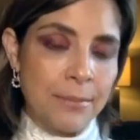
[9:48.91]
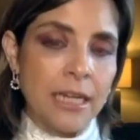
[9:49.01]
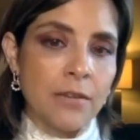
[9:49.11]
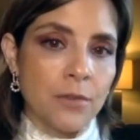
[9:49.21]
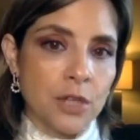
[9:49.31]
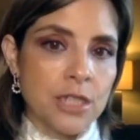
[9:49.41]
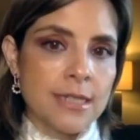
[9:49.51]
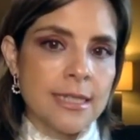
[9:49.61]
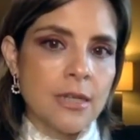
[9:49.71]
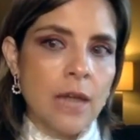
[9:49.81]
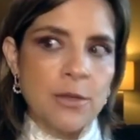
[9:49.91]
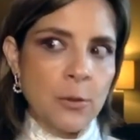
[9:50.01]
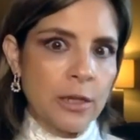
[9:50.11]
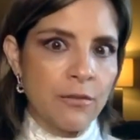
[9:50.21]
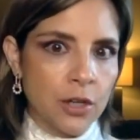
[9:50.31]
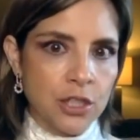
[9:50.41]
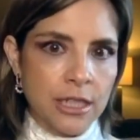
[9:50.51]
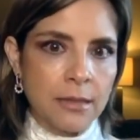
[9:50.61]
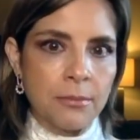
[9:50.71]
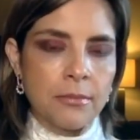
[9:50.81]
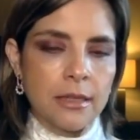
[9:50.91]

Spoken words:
being a virgin still, I was the only virgin